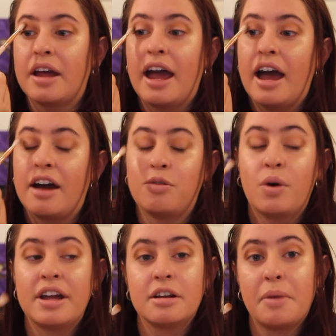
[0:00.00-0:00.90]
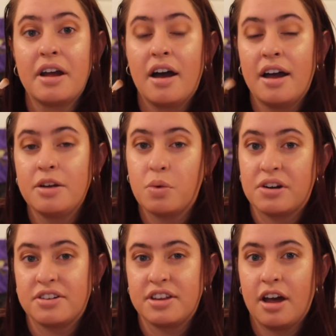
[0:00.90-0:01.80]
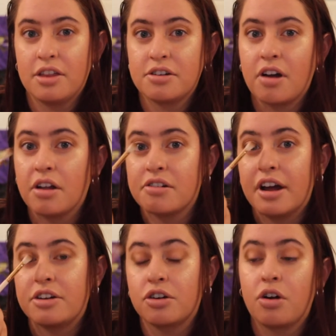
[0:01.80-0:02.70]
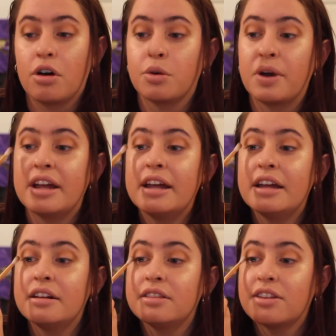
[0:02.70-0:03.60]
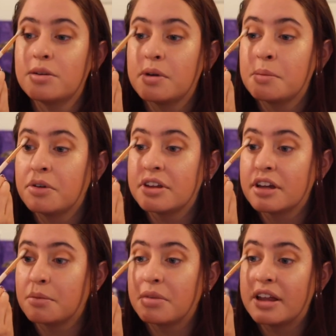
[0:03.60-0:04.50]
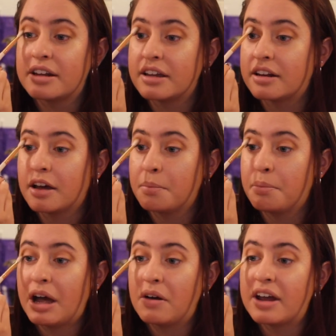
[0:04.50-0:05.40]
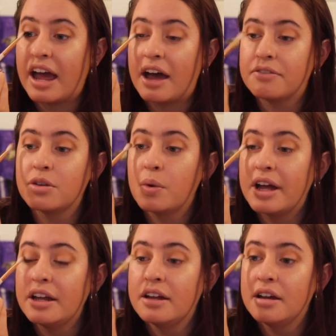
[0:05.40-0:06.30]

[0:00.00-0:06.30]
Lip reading: halfway into my eye, whereas the other color I took all the way in. This one I'm only going to blend in about half the way.